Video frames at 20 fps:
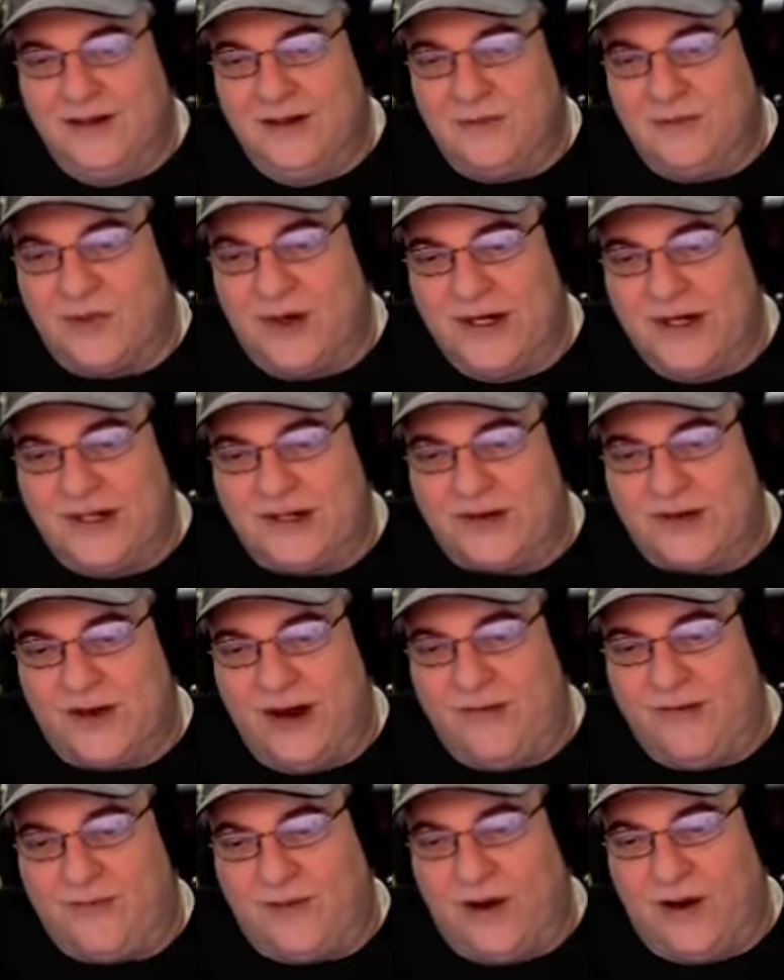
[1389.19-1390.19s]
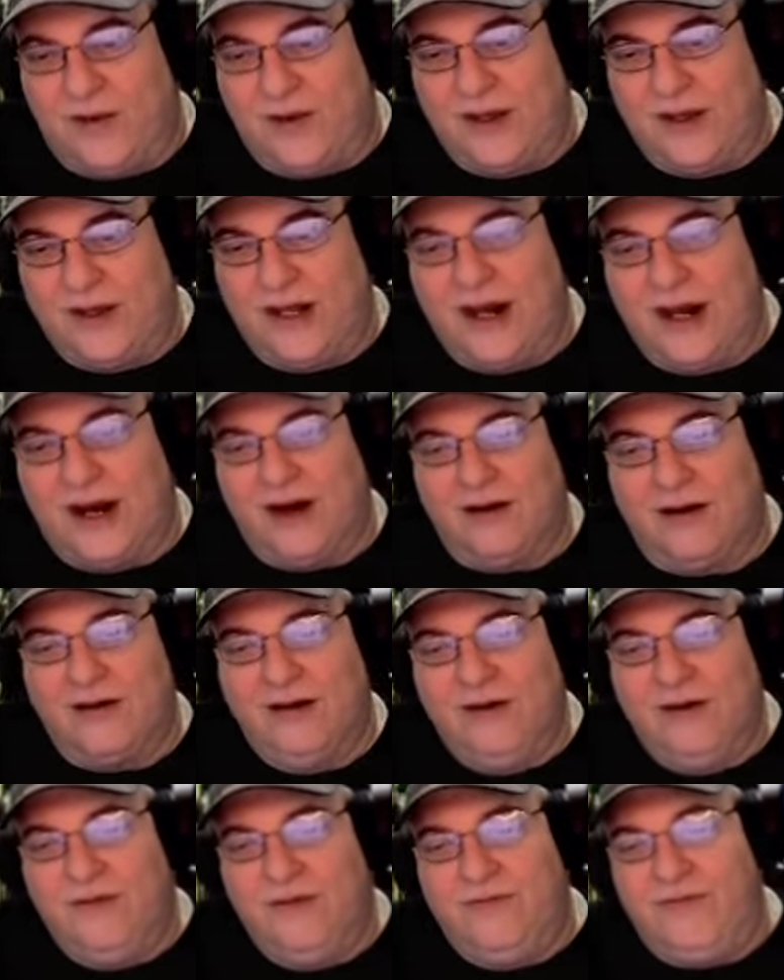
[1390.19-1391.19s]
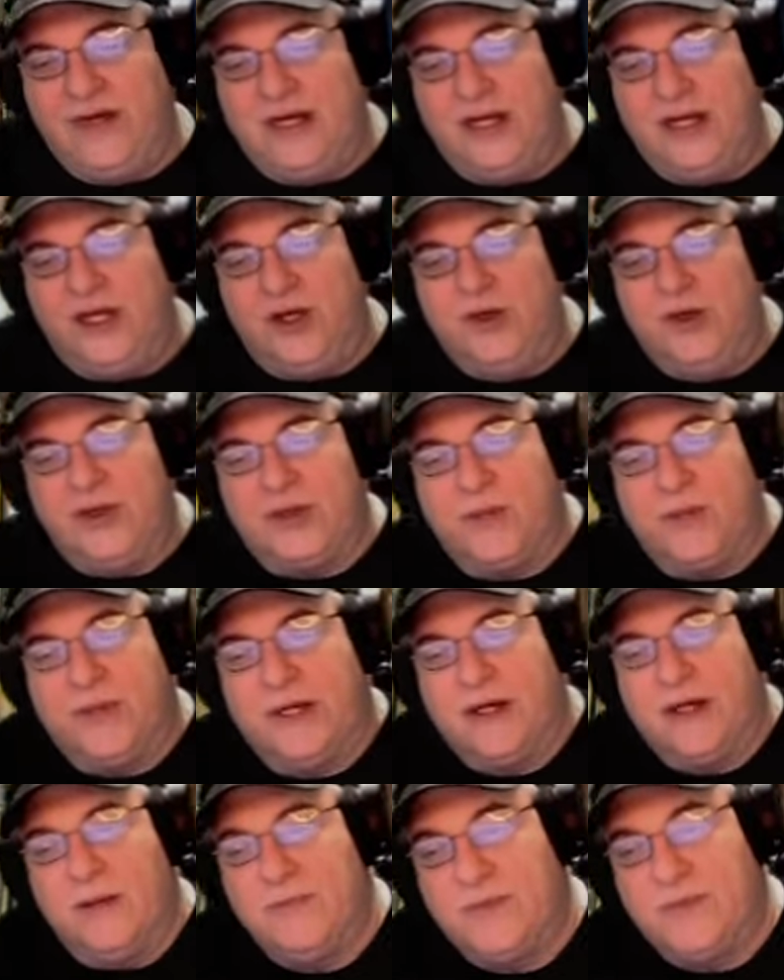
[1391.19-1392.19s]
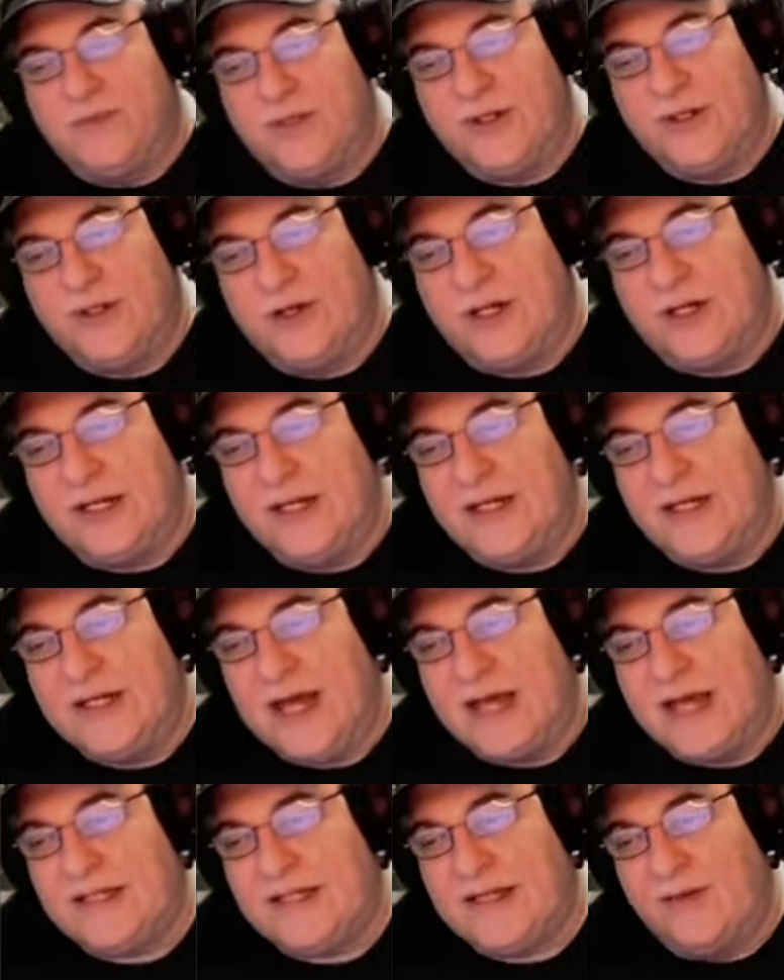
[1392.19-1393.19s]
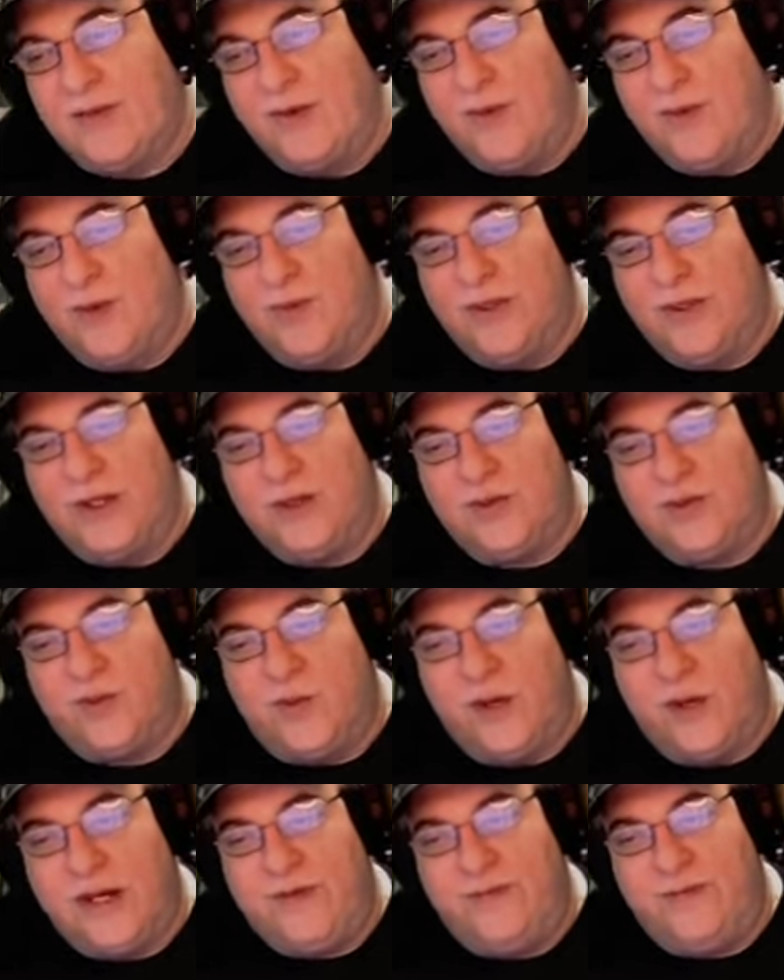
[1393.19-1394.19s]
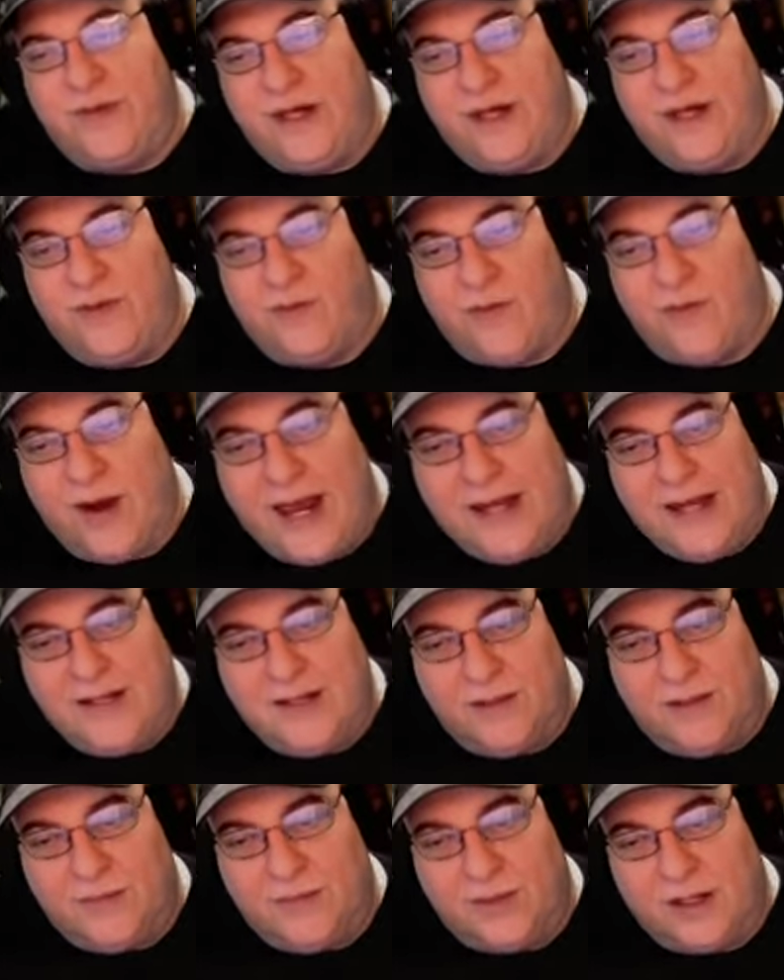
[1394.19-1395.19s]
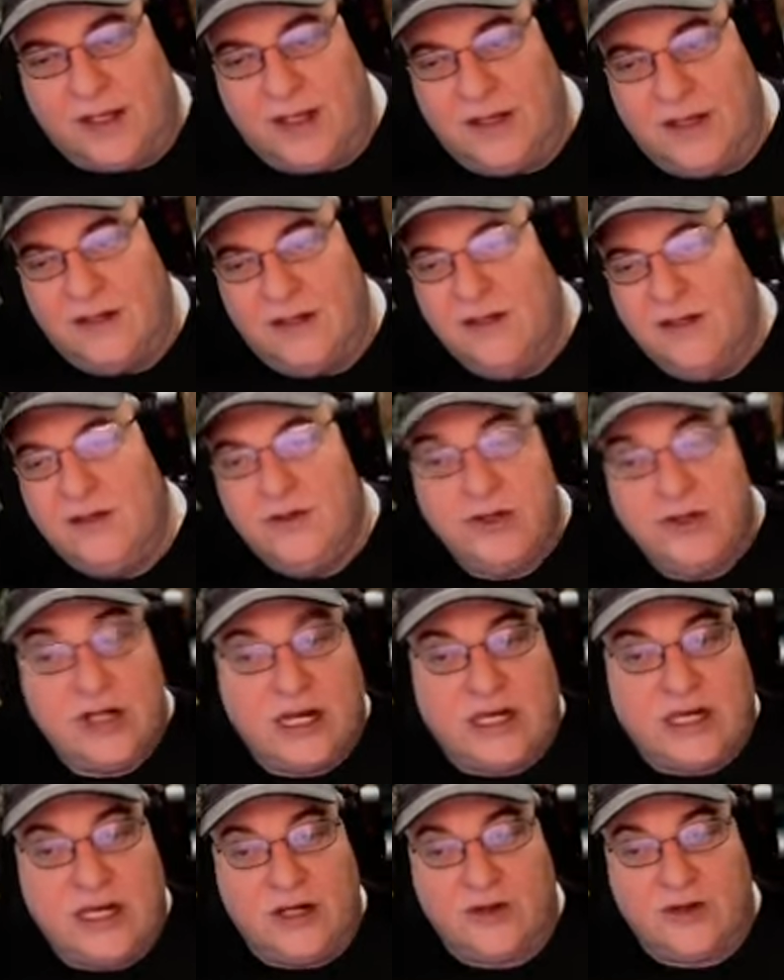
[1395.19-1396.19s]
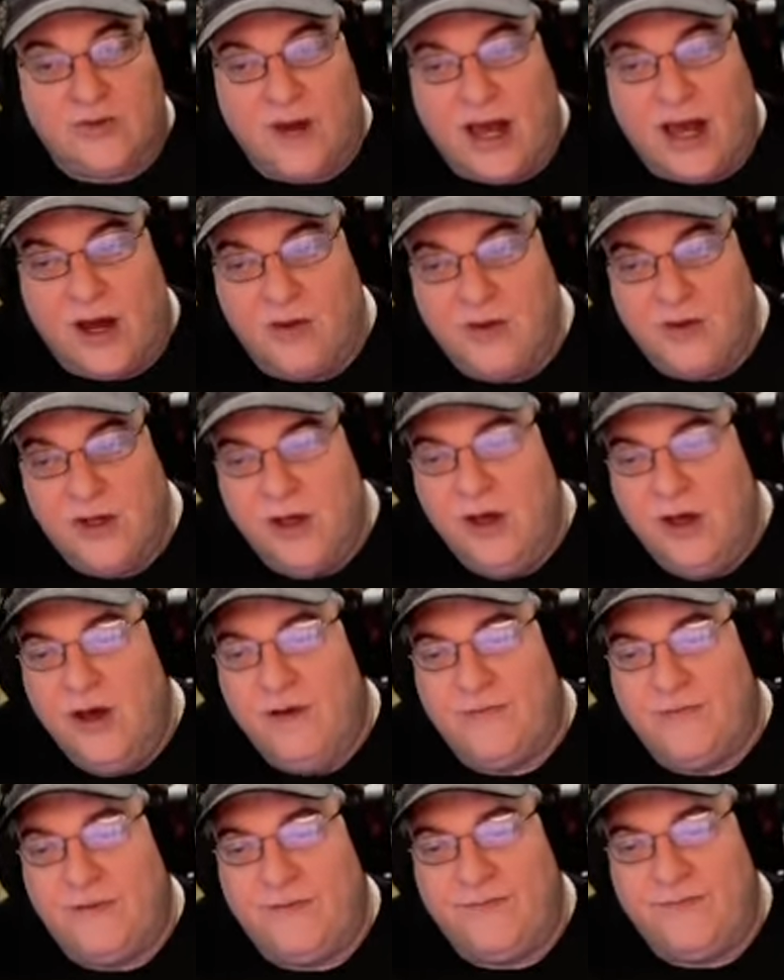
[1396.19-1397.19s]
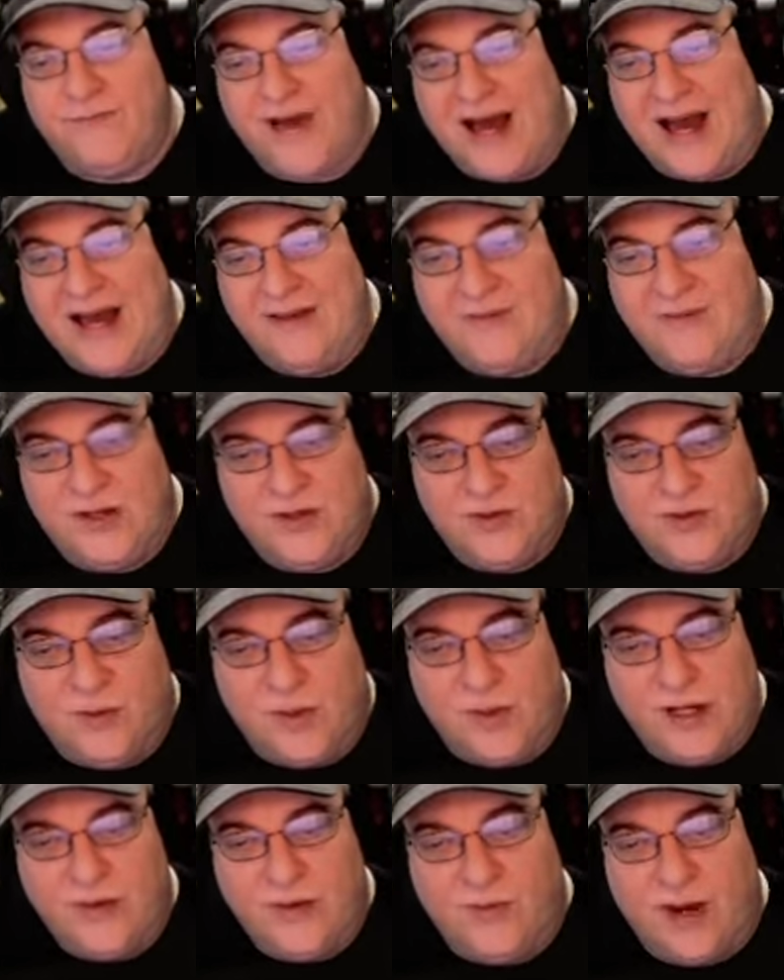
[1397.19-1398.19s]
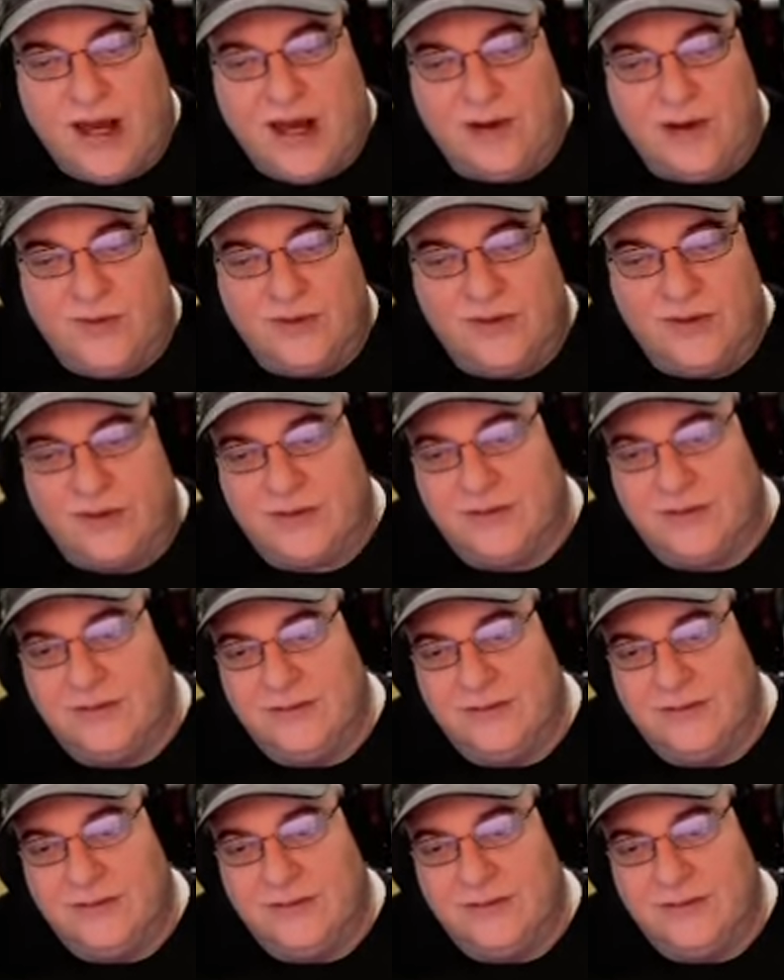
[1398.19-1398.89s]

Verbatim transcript: Pretty straightforward there. V user becomes berserk and attacks everyone within 20 feet randomly. Check each round for 5 to 20 rounds.